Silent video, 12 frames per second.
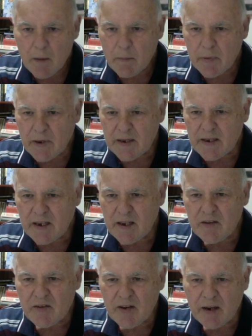That didn't
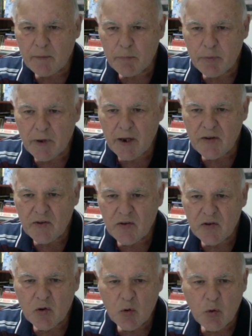take place.
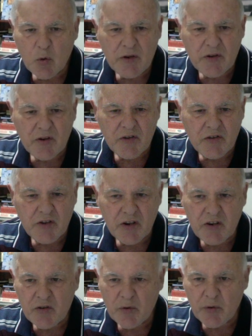Queen to
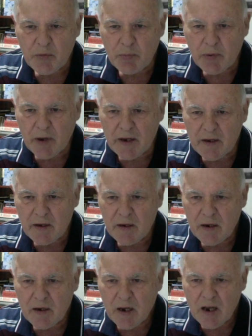d2 is played.
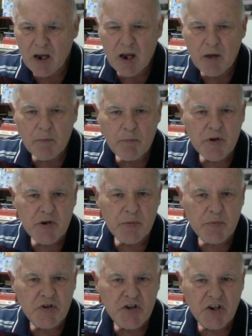Bishop
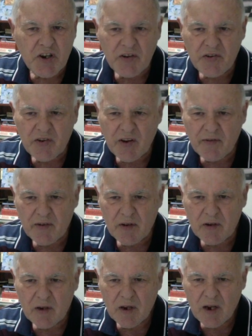g7,
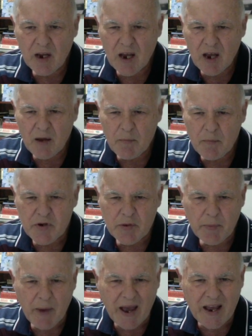bishop
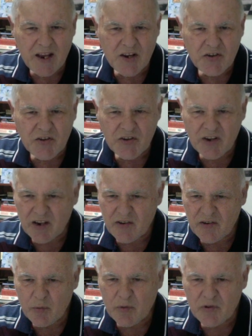h6. He
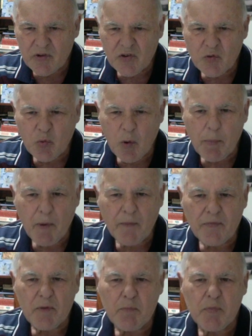wants to swap off
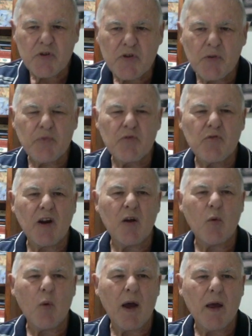the bishop straight
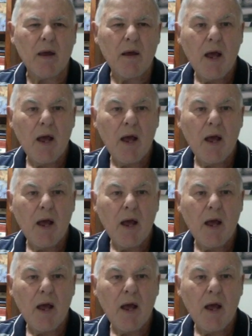away.